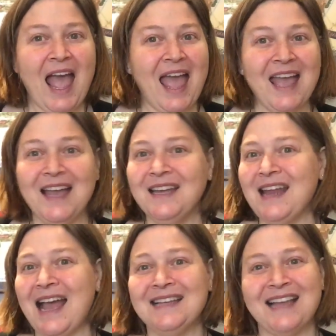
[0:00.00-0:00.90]
And
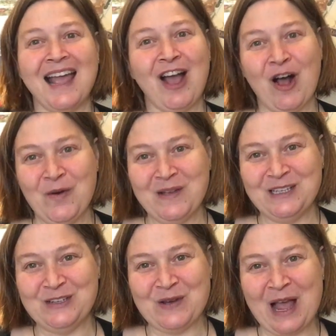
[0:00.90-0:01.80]
as I always
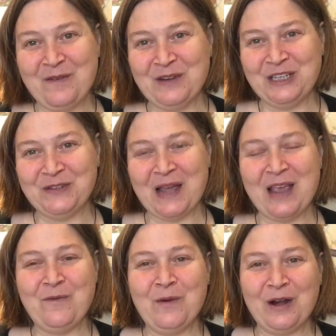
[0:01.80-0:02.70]
do, I wish you
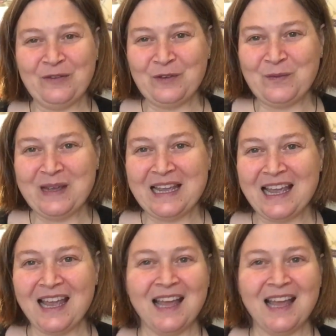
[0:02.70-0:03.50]
a wonderful week.